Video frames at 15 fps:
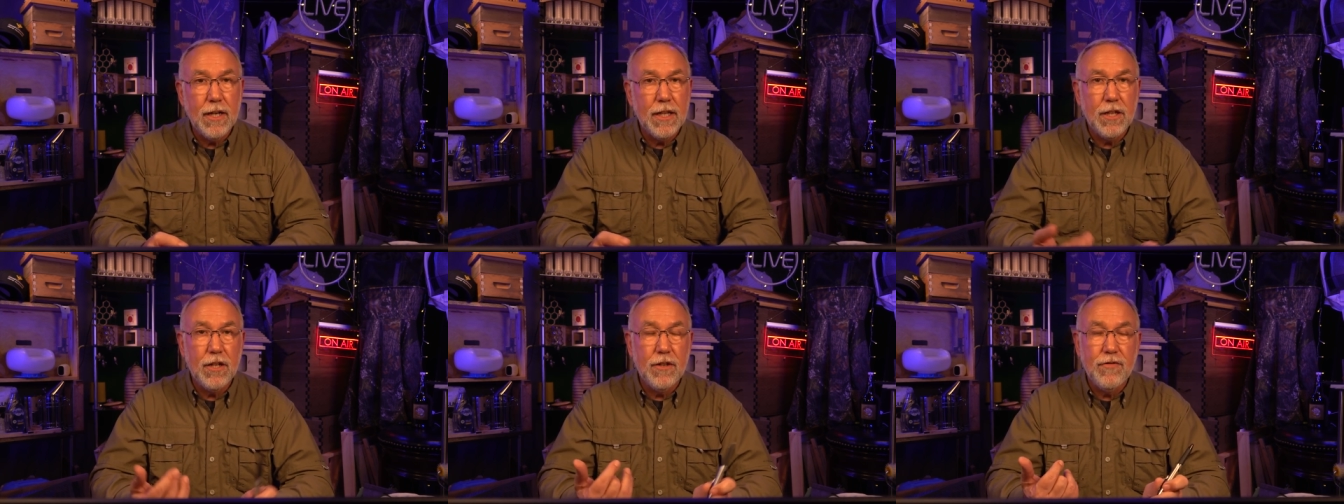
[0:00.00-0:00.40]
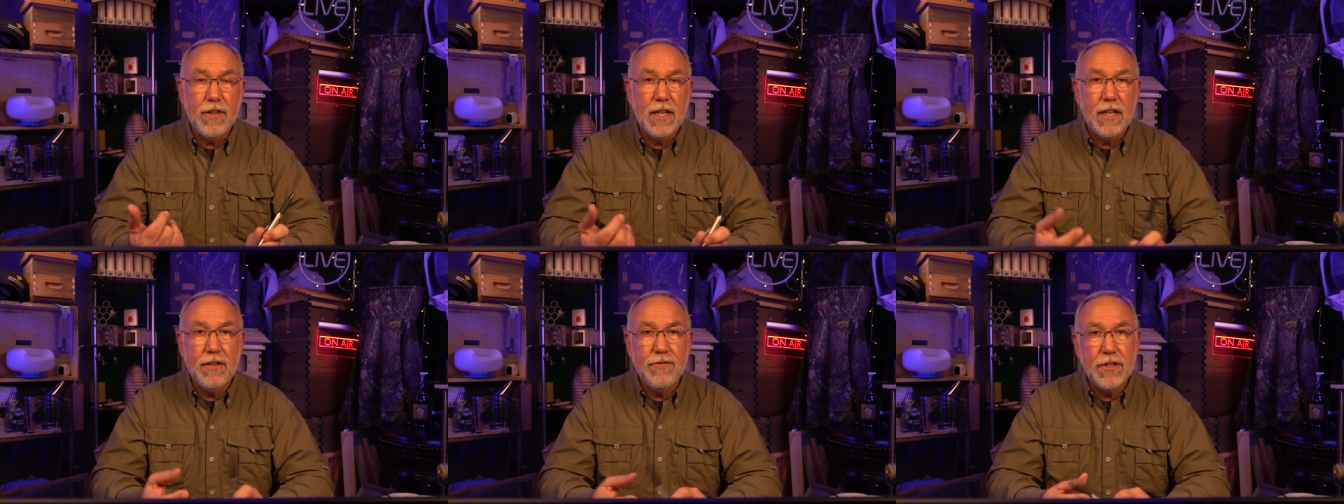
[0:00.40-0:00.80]
And they all
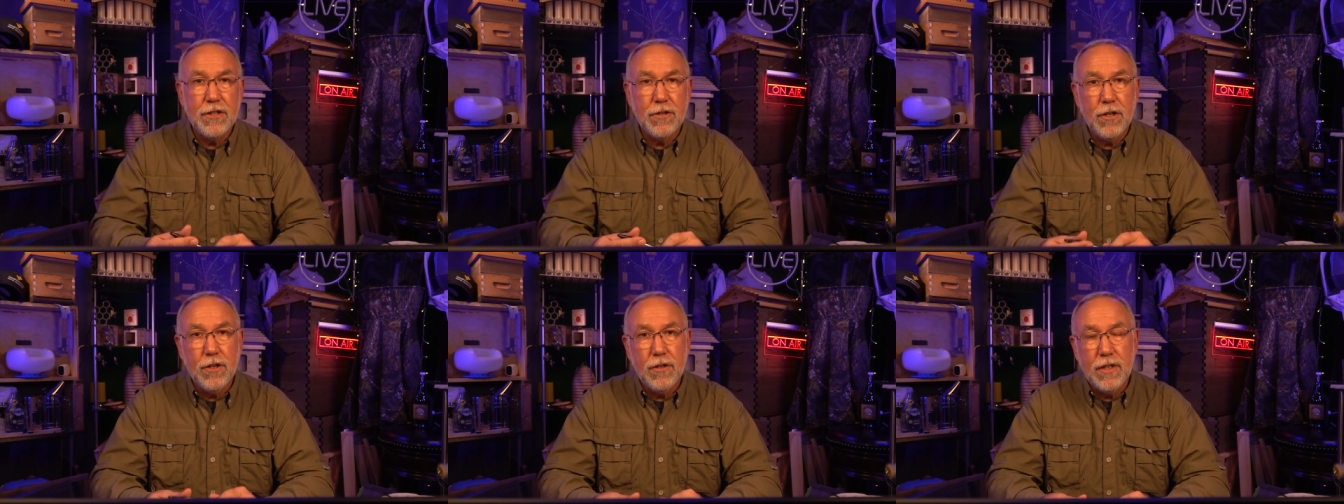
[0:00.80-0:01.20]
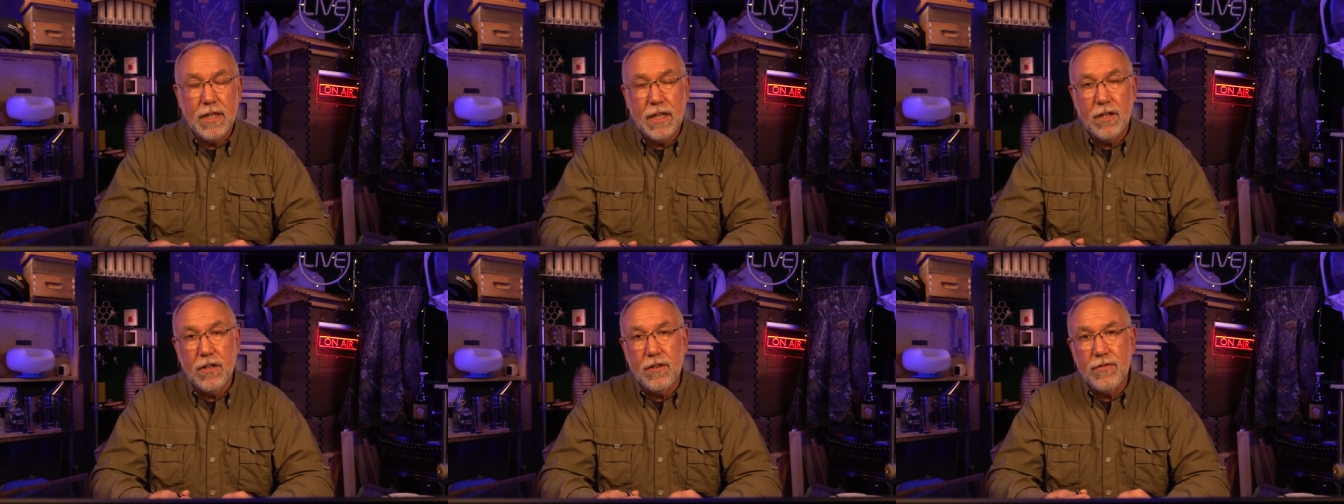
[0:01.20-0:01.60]
fly off on their own
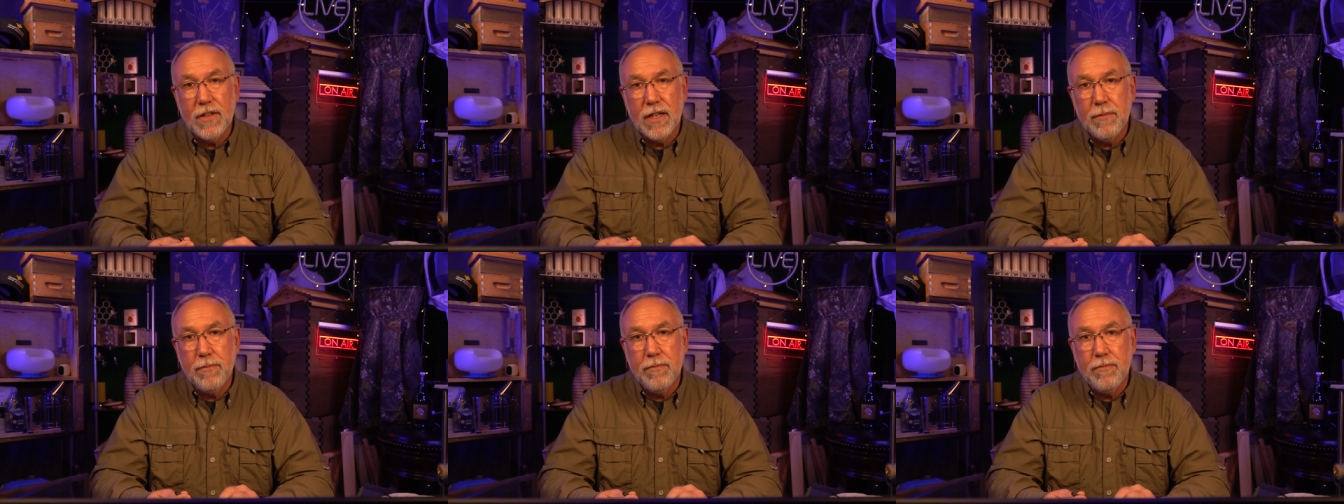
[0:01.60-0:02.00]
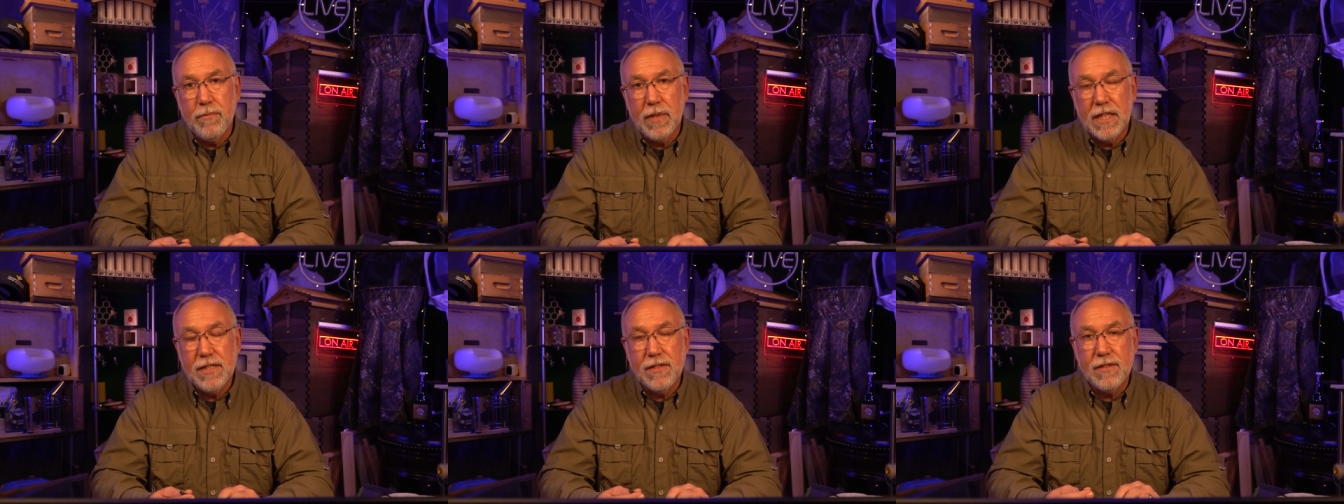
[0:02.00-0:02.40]
and they all fly
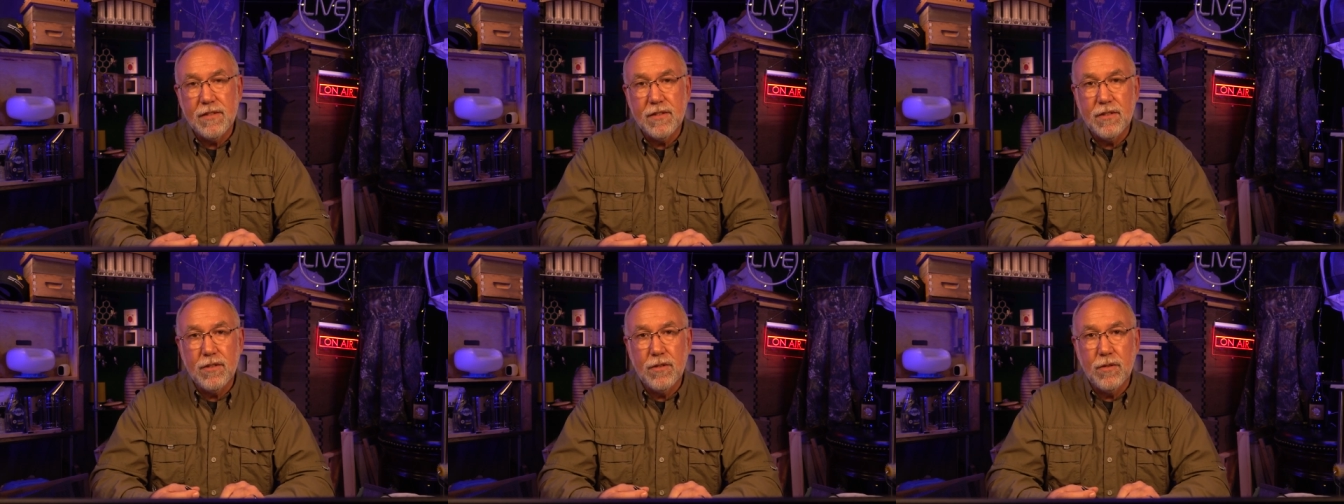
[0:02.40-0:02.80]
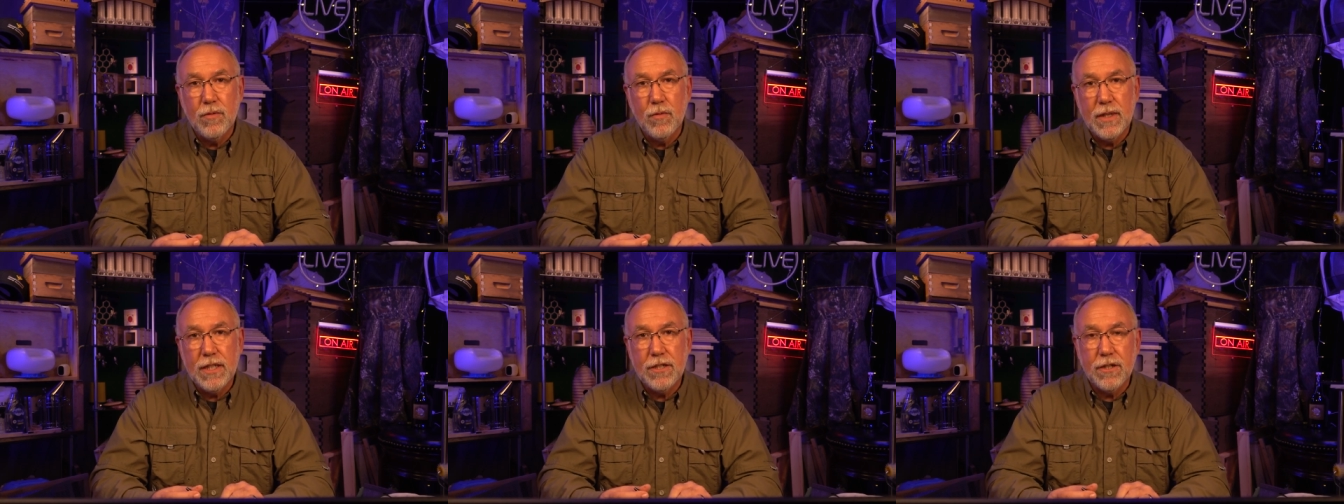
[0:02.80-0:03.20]
places to
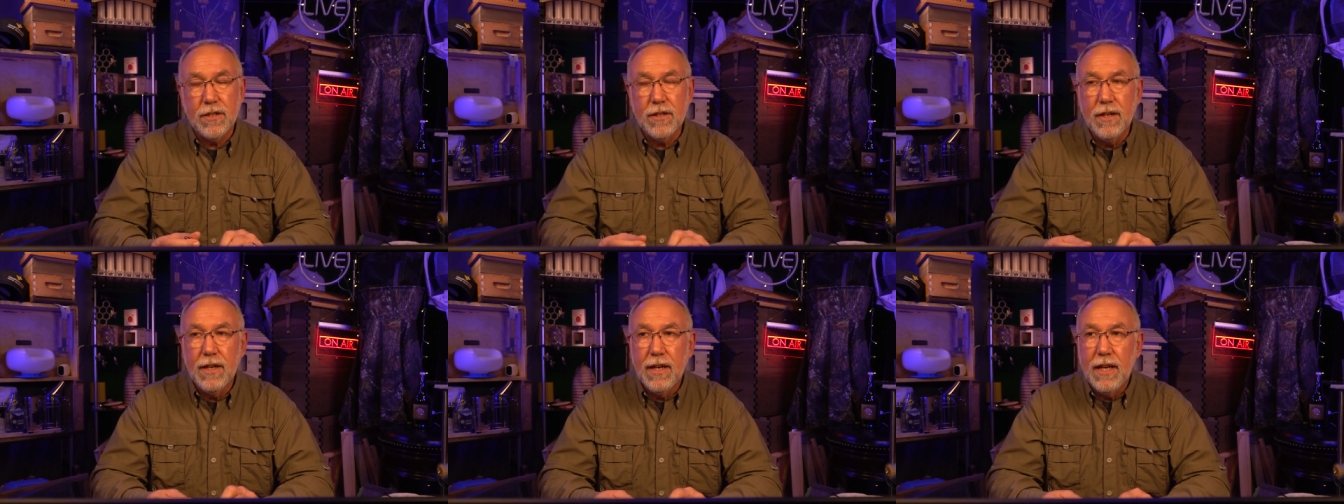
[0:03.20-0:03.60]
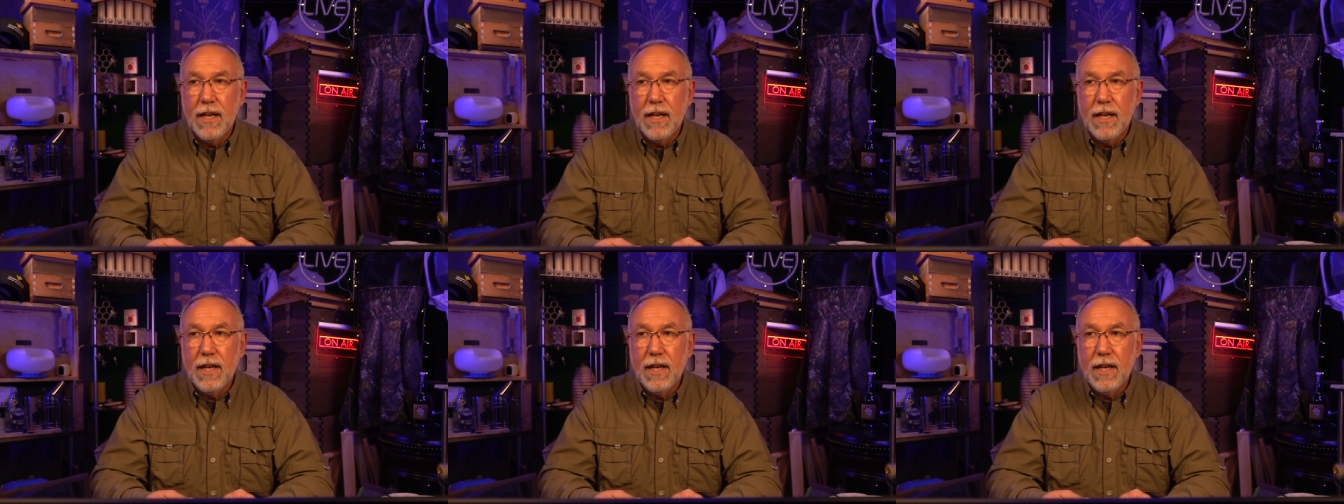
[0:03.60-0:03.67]
winter.